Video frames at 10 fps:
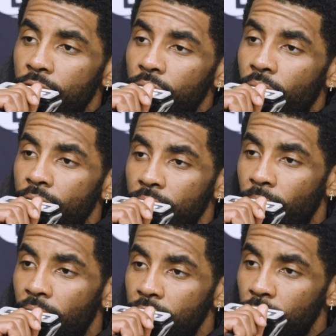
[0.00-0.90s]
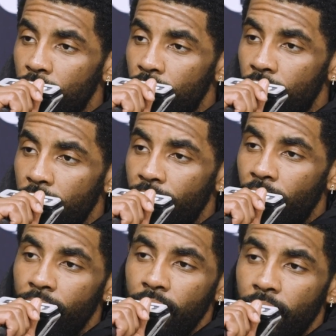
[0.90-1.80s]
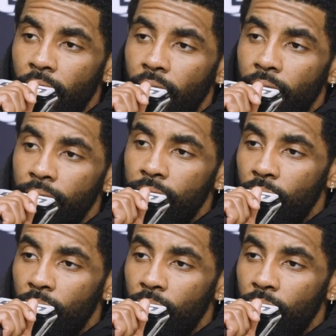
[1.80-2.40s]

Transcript: and do everything possible in order to give everything they have